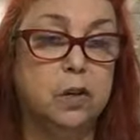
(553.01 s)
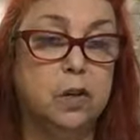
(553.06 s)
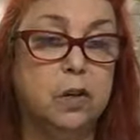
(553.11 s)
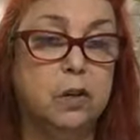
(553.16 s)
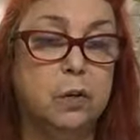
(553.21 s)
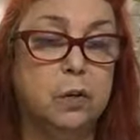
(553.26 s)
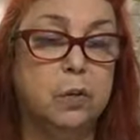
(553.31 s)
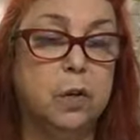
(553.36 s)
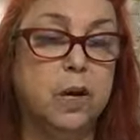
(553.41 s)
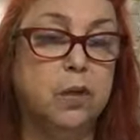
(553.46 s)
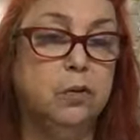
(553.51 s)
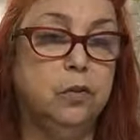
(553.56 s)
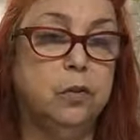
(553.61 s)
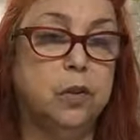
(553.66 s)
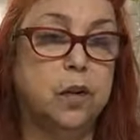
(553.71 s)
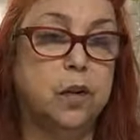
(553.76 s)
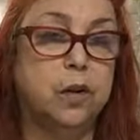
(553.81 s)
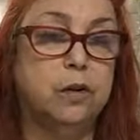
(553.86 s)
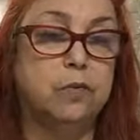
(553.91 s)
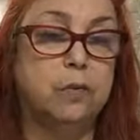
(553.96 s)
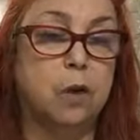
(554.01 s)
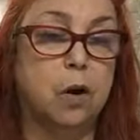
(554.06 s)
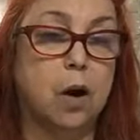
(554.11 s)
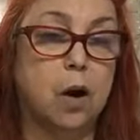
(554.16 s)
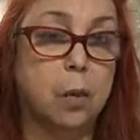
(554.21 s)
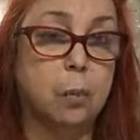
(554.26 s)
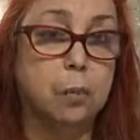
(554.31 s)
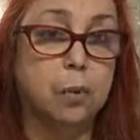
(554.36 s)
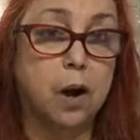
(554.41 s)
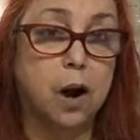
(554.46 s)
either raise the
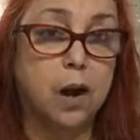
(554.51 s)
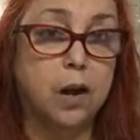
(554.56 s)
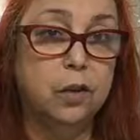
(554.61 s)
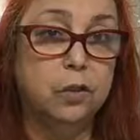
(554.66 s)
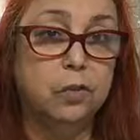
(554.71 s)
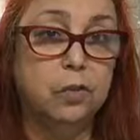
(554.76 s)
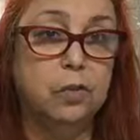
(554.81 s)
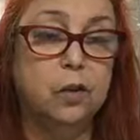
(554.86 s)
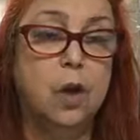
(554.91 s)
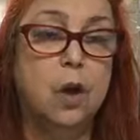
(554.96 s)
overall price,